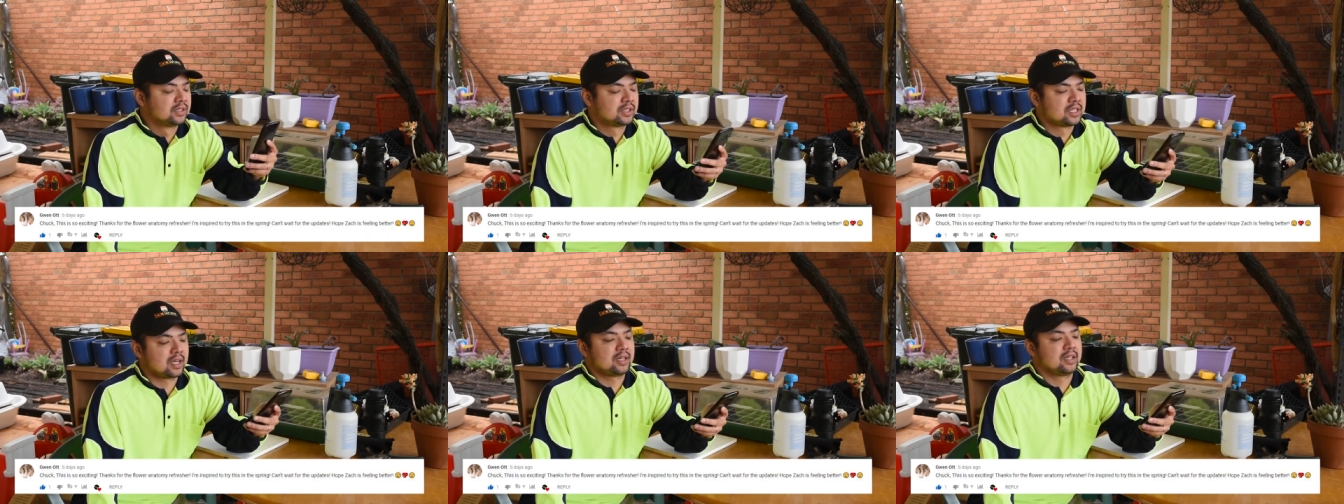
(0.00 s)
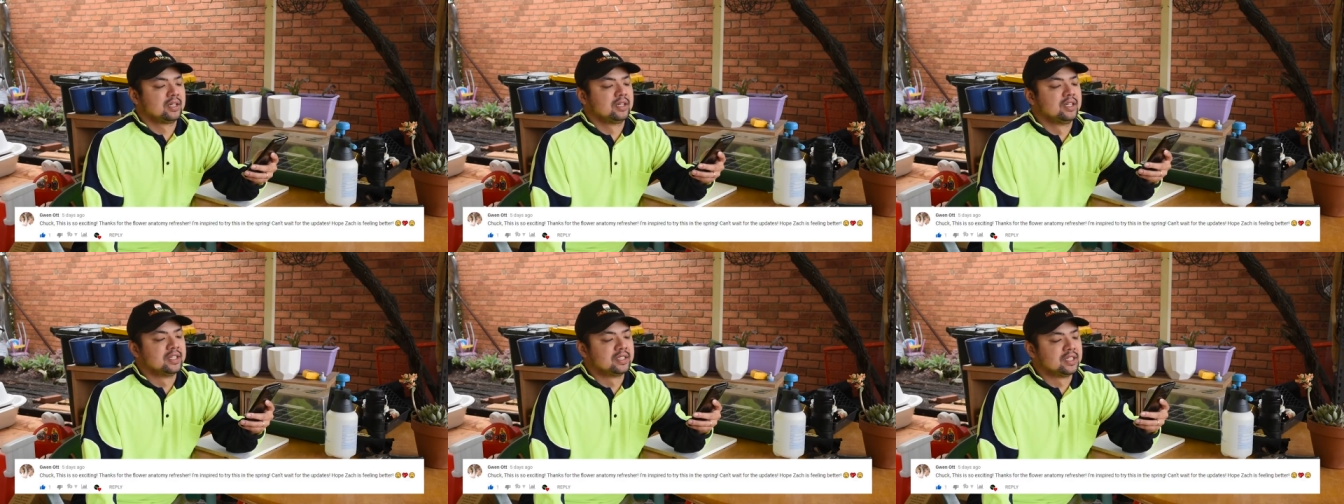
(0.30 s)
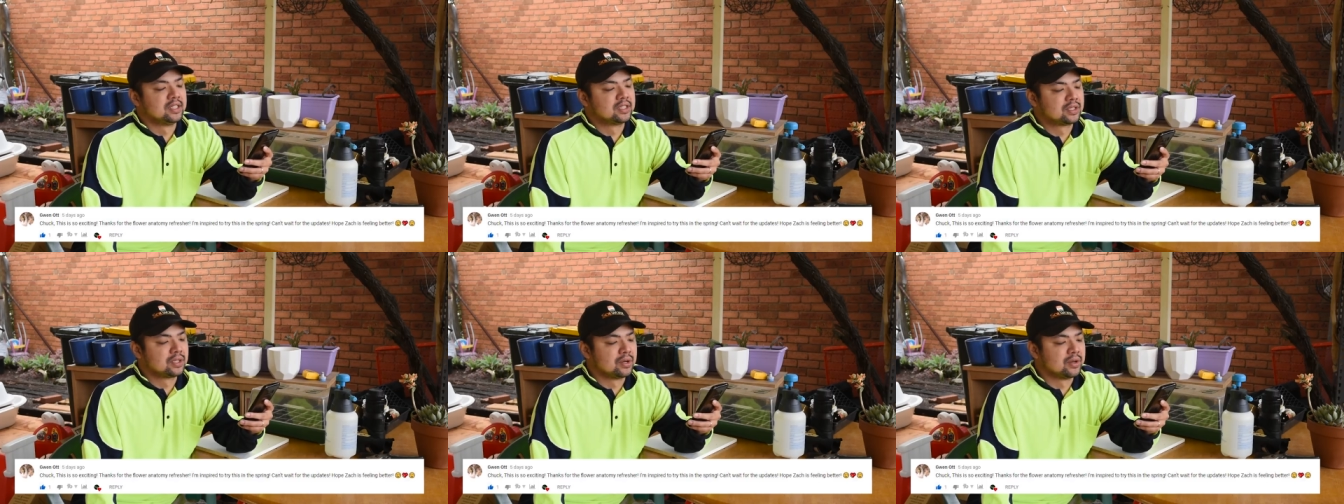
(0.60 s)
Chuck,
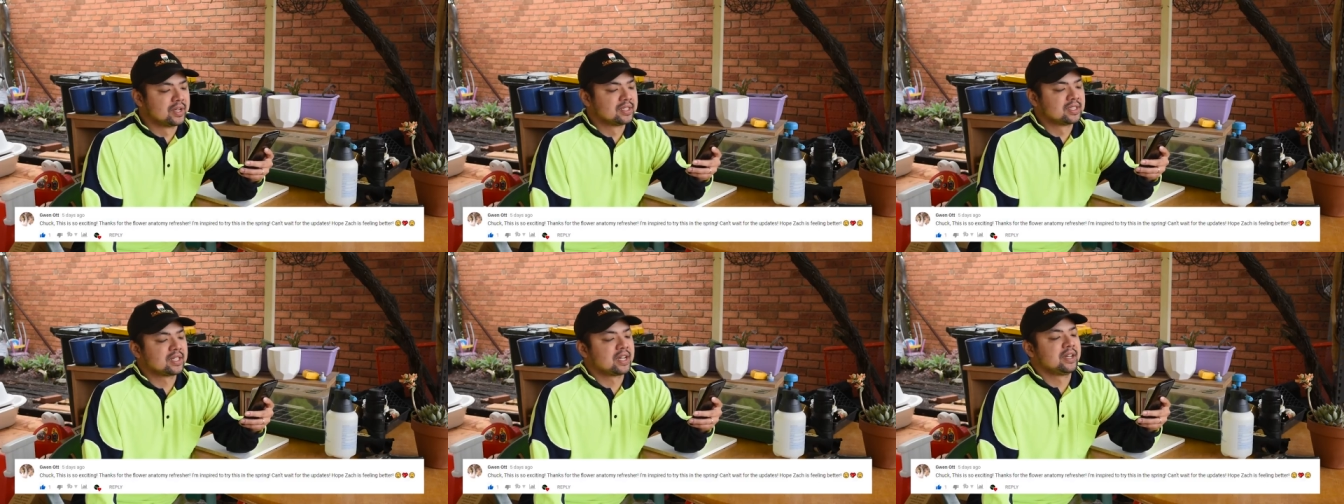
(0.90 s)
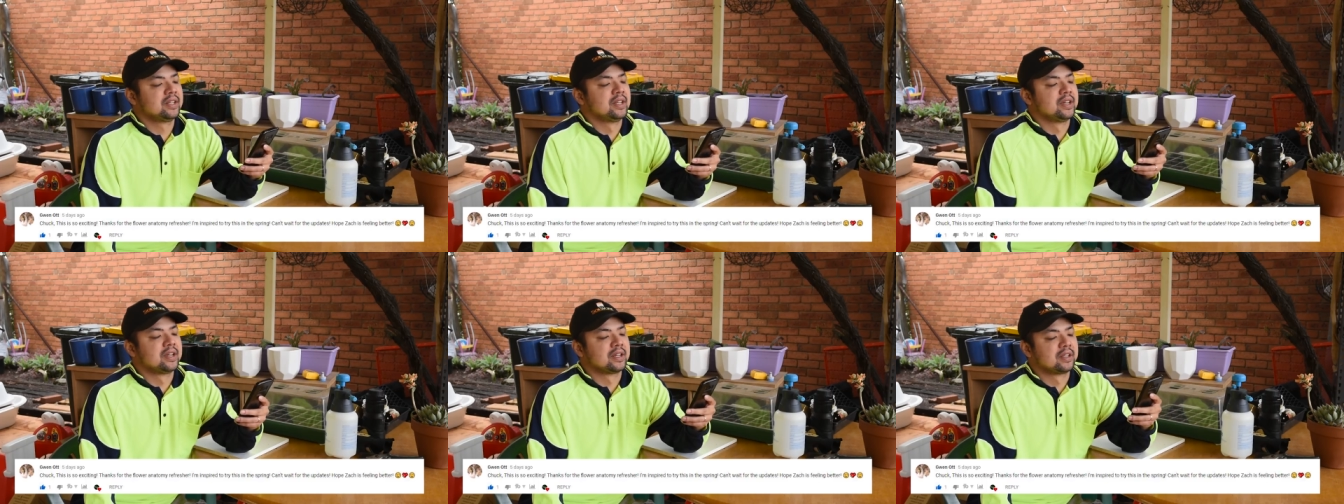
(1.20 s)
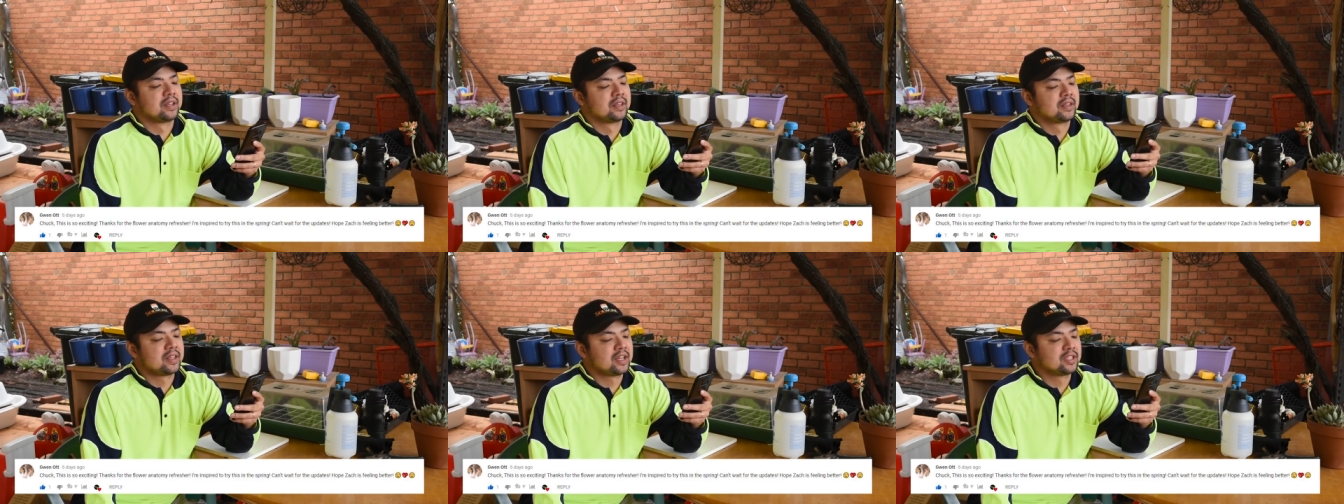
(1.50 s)
this is so exciting.
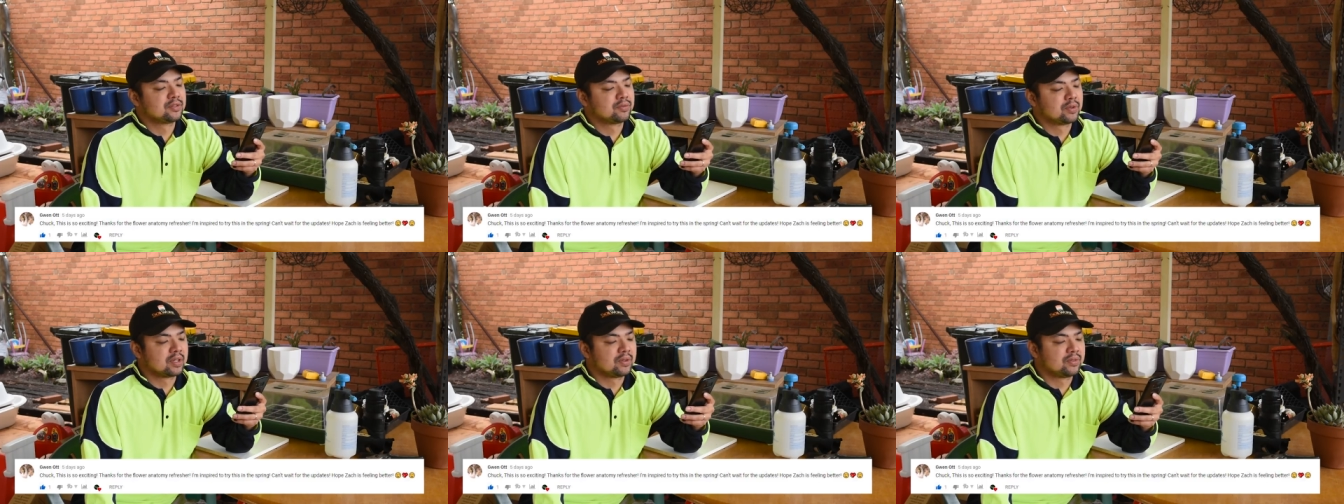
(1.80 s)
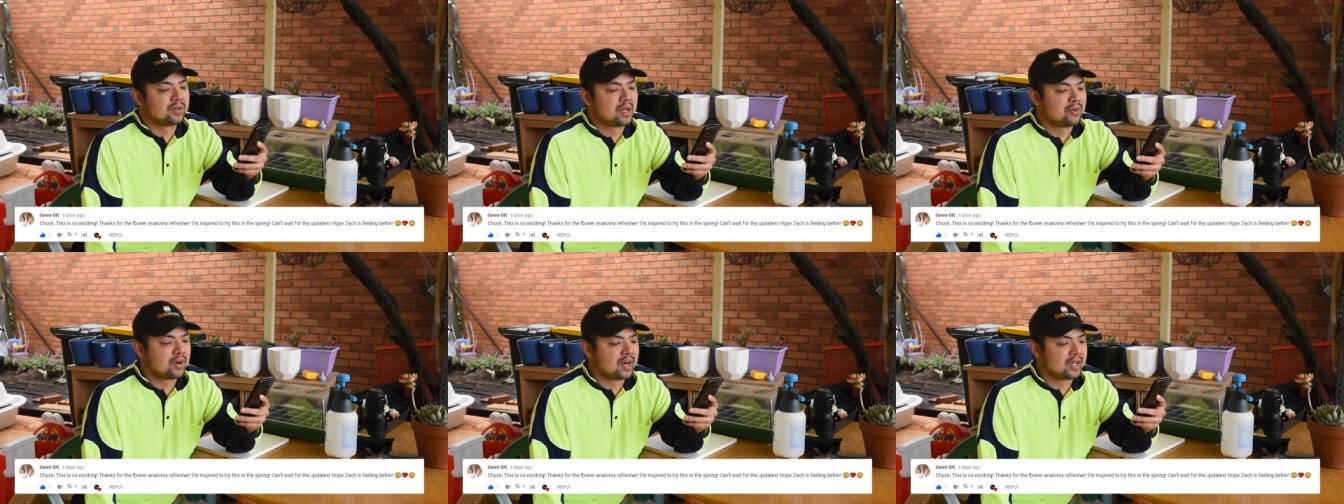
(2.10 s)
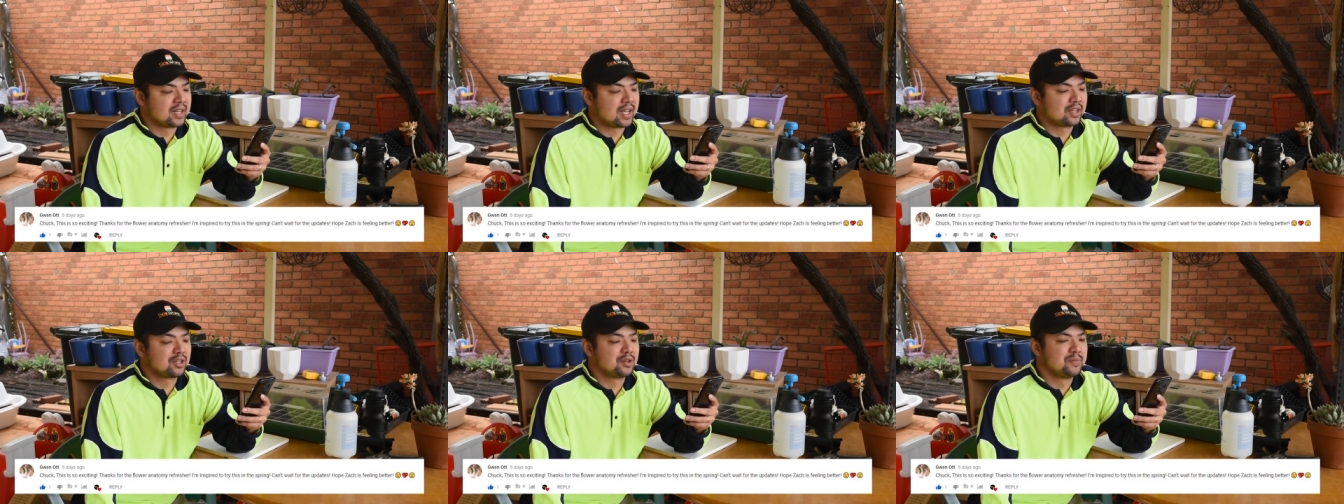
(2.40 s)
Thanks for the flower
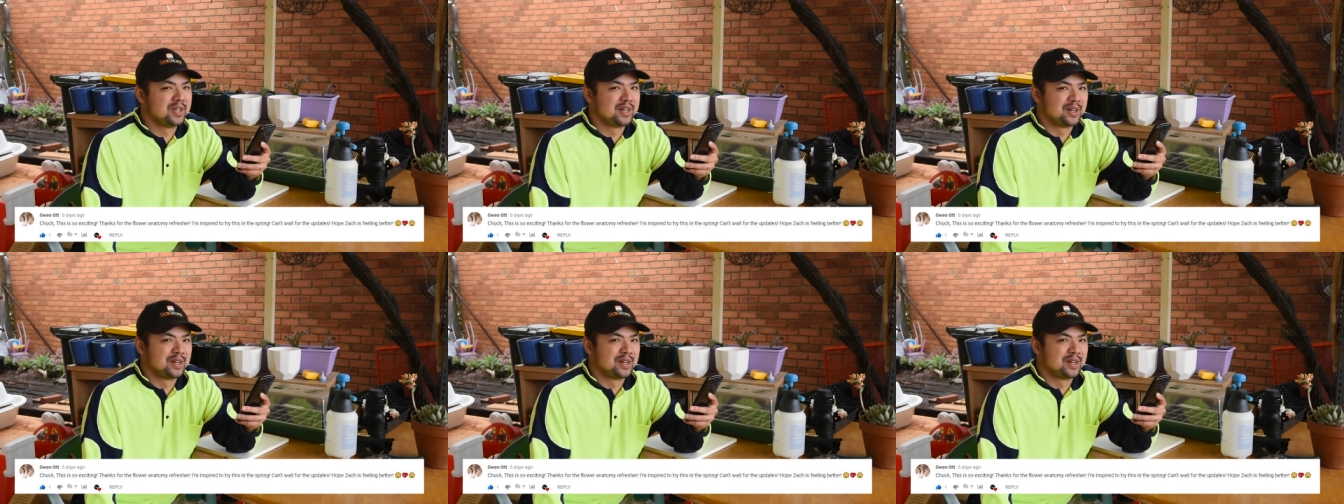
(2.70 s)
anatomy